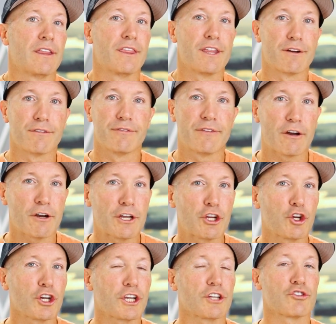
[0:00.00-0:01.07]
They're very
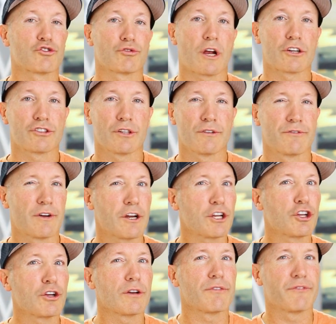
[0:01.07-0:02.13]
good at construction, very
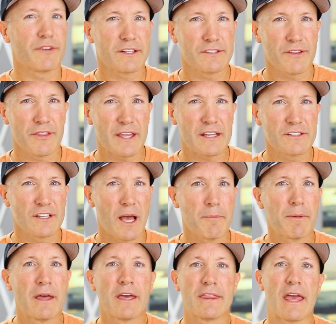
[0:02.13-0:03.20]
good at fixing things
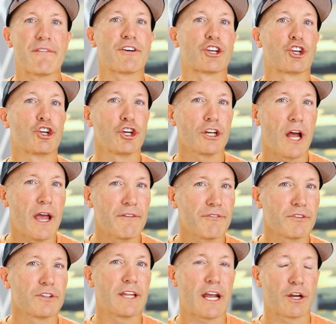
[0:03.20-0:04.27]
up. They have a good eye
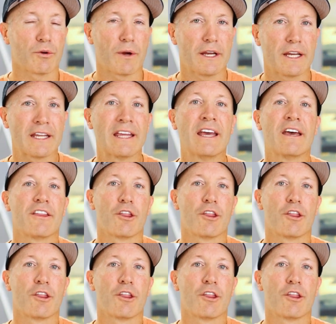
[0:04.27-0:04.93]
for decorating.